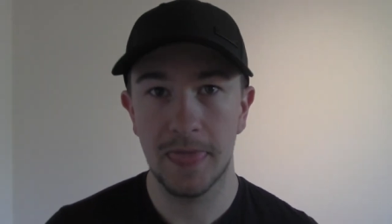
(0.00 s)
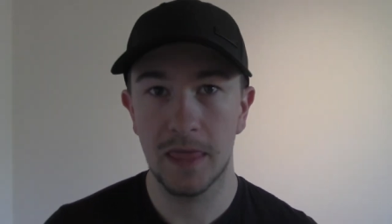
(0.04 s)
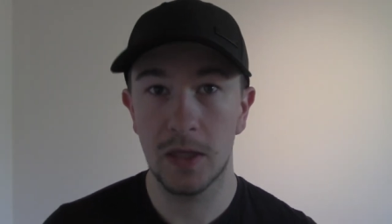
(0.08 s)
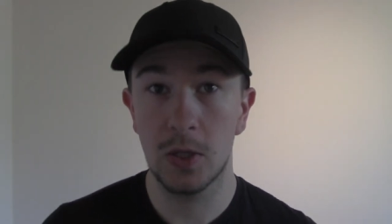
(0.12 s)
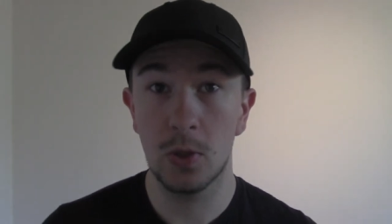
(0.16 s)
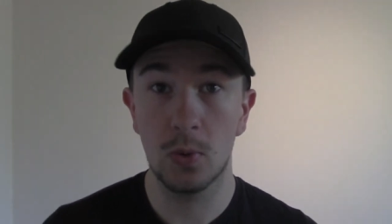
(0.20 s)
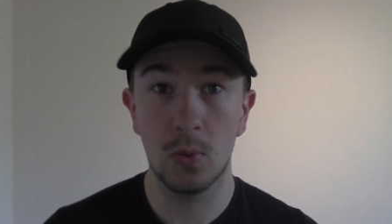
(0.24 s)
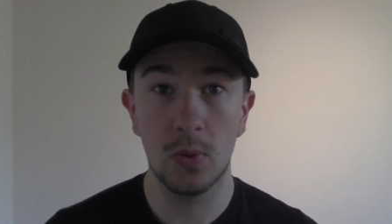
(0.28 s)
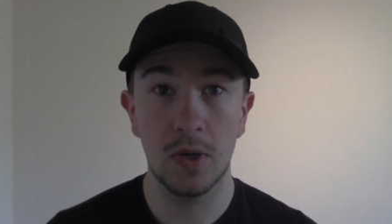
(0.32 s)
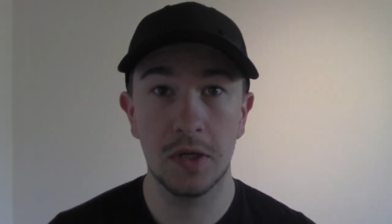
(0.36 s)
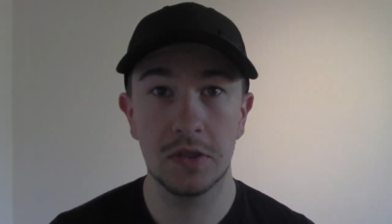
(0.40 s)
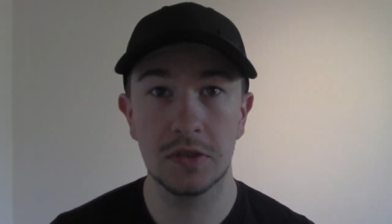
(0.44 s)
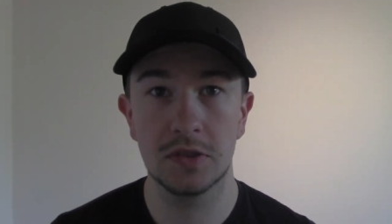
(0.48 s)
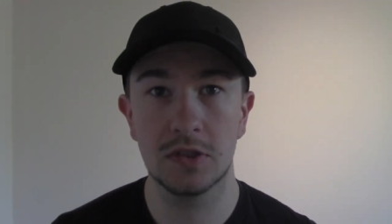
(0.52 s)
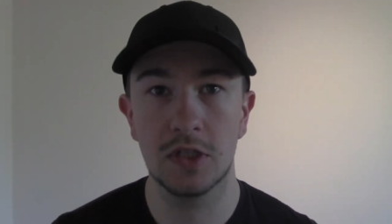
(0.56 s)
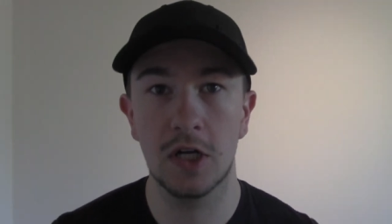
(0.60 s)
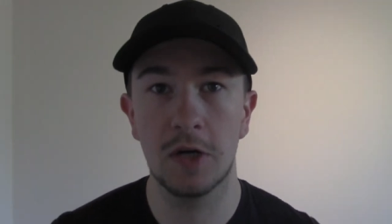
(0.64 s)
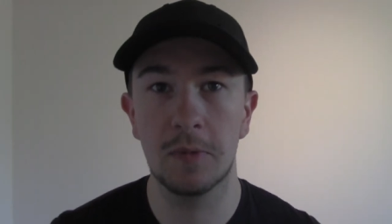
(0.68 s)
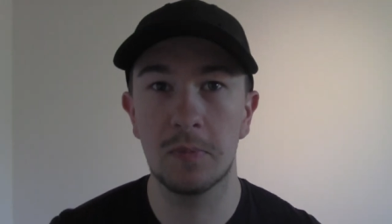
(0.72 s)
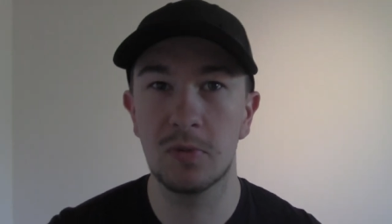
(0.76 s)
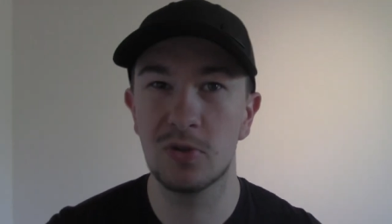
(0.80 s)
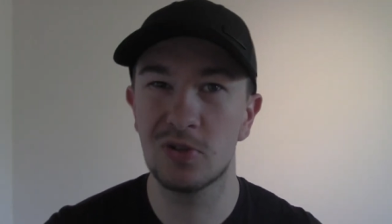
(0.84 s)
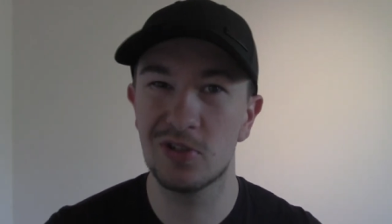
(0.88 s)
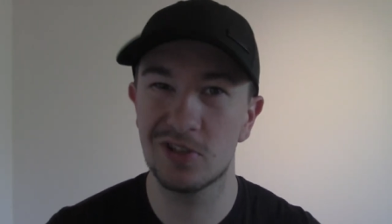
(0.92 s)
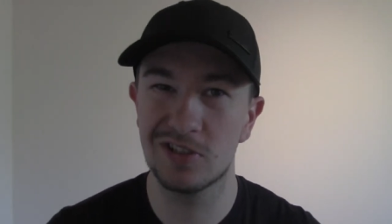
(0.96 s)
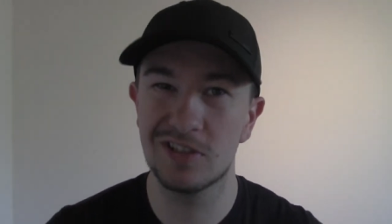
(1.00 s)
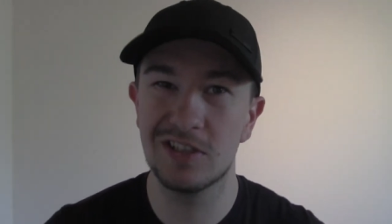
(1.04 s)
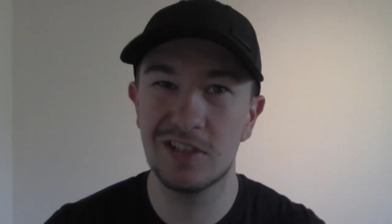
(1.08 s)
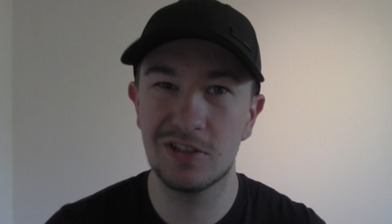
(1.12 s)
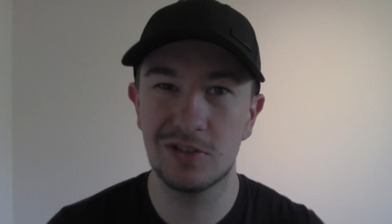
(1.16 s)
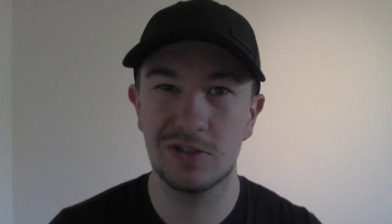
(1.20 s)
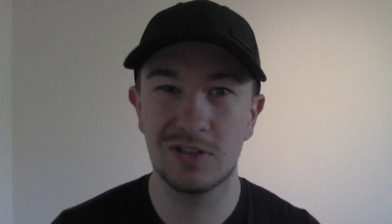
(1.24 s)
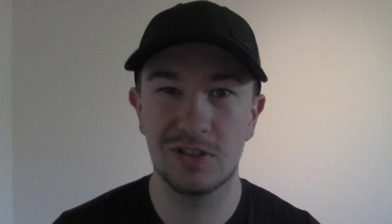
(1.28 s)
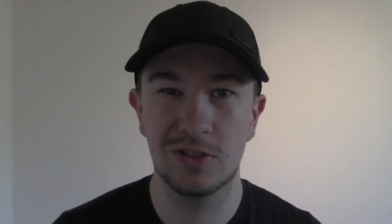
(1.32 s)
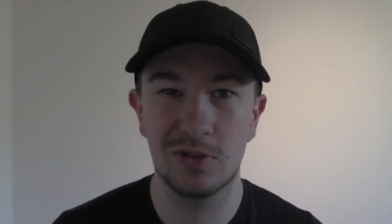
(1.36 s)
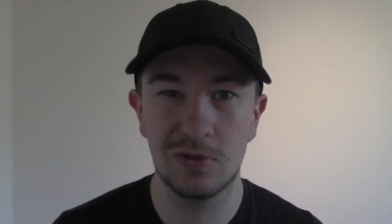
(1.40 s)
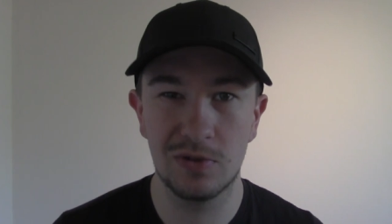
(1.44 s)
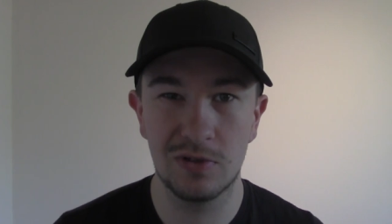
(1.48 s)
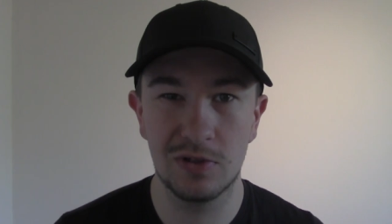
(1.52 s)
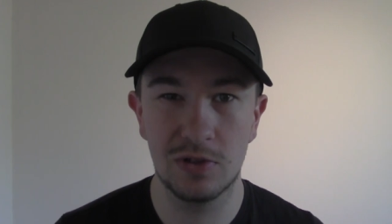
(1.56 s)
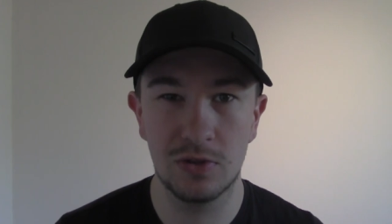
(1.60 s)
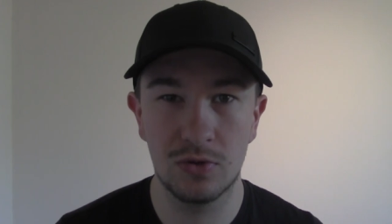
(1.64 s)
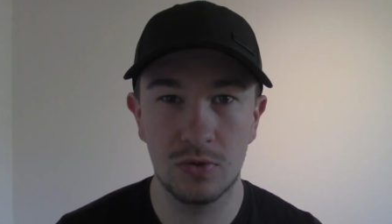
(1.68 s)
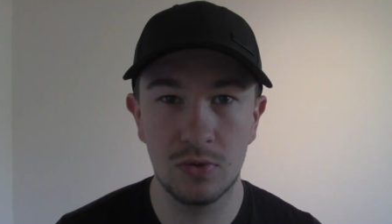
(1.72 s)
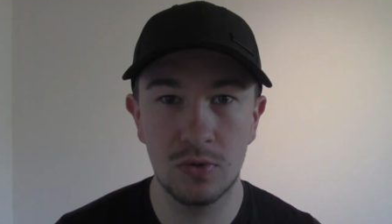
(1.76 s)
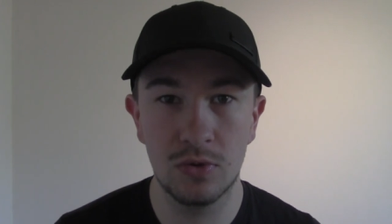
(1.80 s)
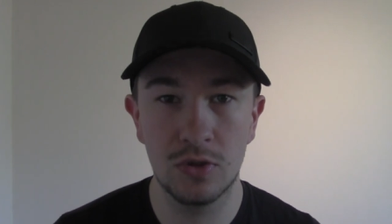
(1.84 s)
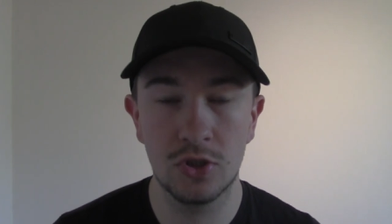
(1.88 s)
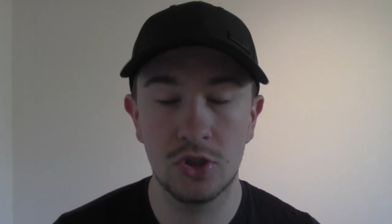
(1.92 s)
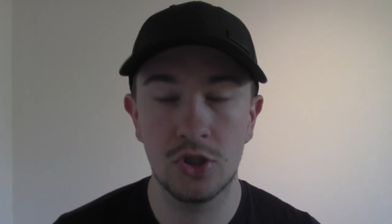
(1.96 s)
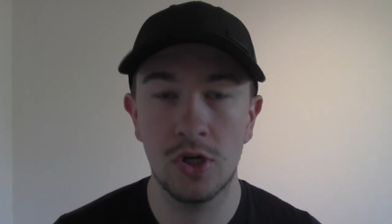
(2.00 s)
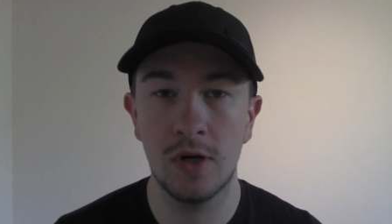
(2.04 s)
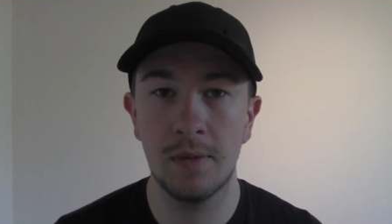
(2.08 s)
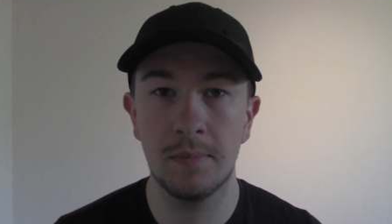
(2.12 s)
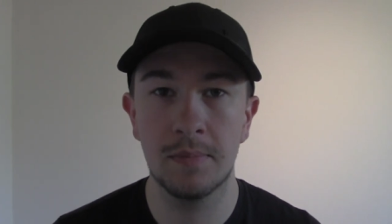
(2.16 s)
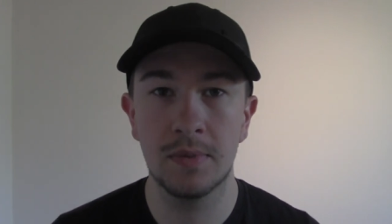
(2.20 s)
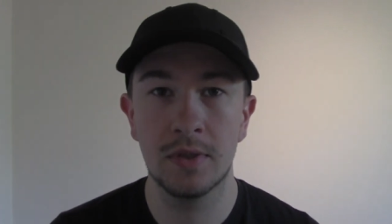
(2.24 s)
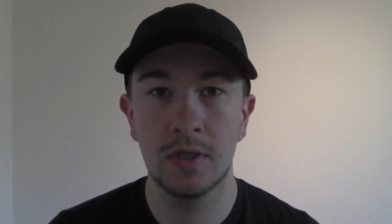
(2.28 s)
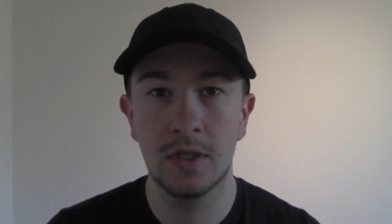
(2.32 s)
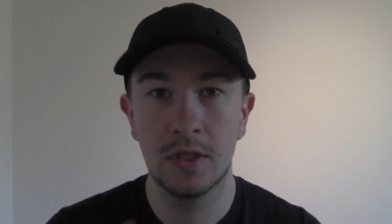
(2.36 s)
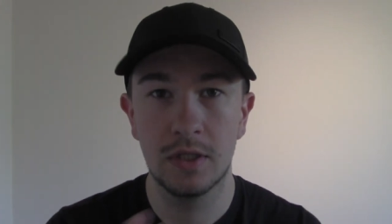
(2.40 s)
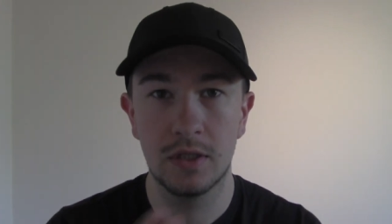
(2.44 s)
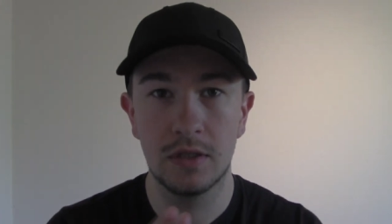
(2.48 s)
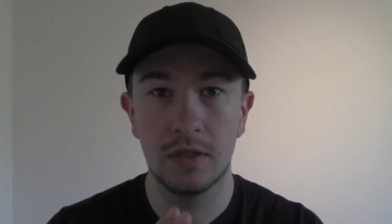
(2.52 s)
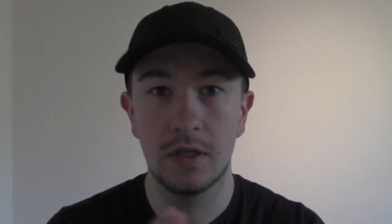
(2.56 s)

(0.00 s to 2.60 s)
you're ready to start, You just need to do the jump,